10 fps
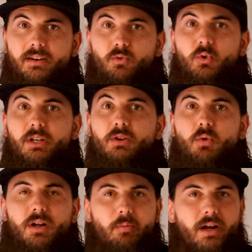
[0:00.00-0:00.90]
and really
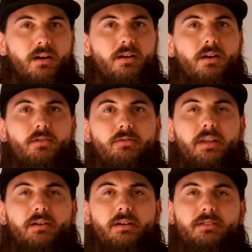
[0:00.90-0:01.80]
want a pair of
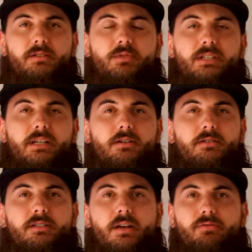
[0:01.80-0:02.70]
their custom
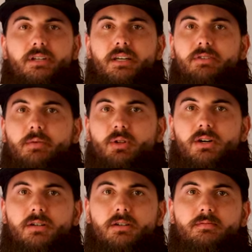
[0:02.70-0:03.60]
sneakers, definitely give them a
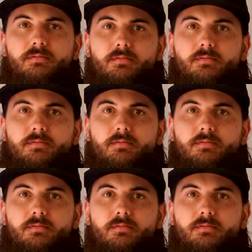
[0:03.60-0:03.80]
look.